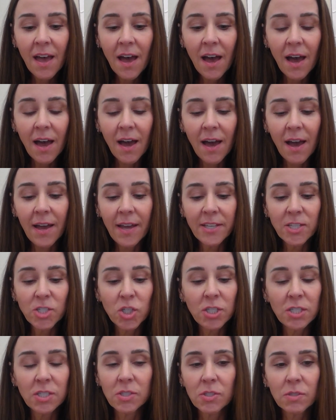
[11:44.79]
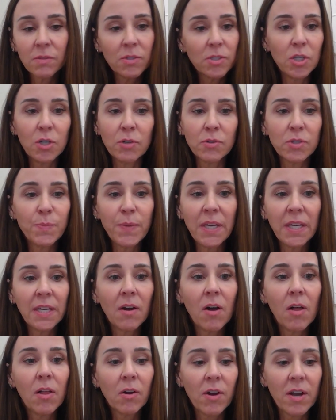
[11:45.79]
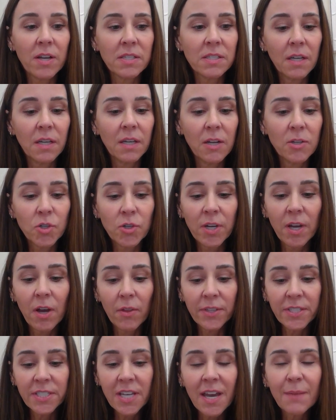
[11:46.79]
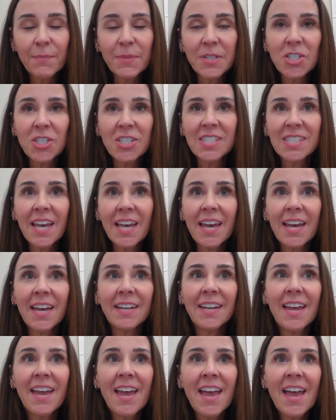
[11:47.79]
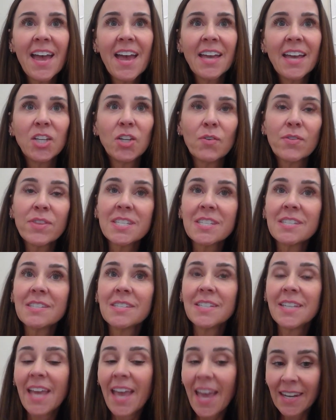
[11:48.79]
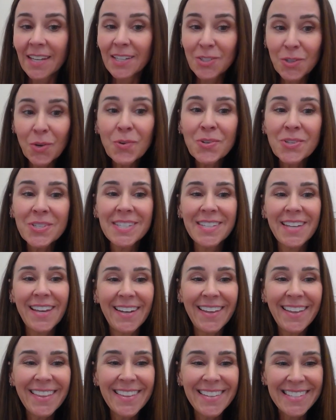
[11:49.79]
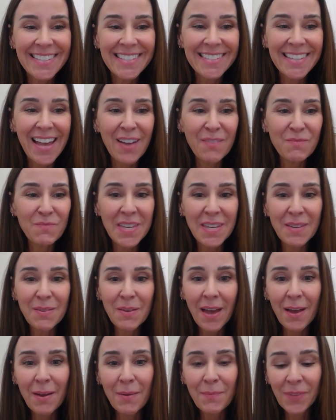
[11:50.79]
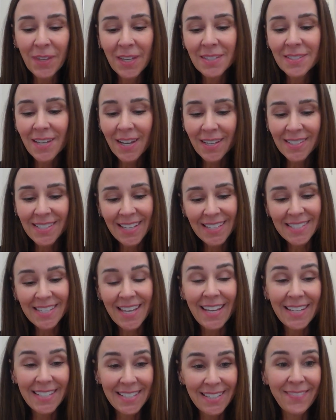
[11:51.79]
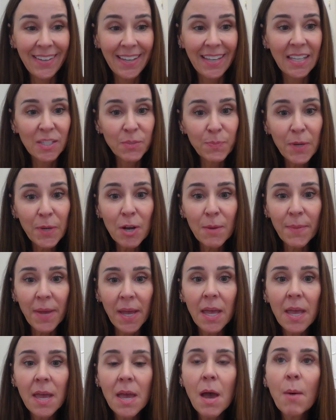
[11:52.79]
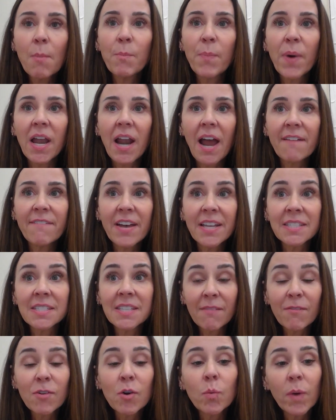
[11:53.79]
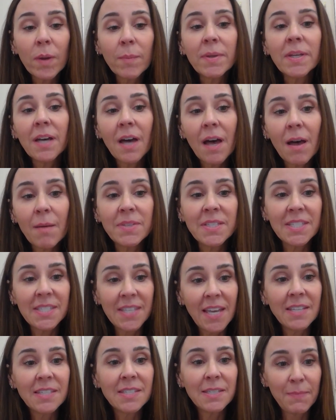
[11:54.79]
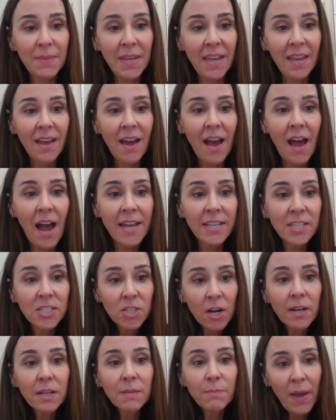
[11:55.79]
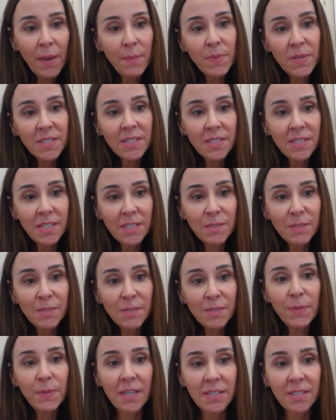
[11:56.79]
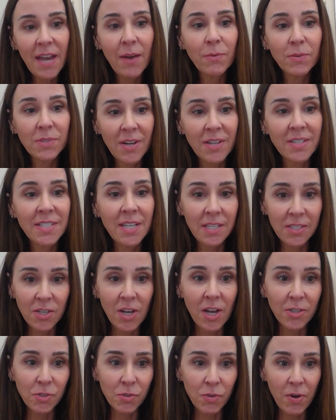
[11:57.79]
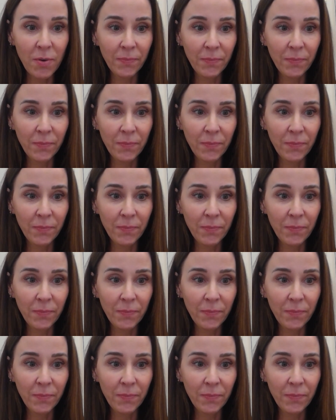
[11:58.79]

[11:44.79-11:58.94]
And she's, speaking all across the country all the time. And she said, this is an anecdotal study. This is not me conducting a scientific experiment, but I've had several women come and say to me, I started my business because I was on testosterone.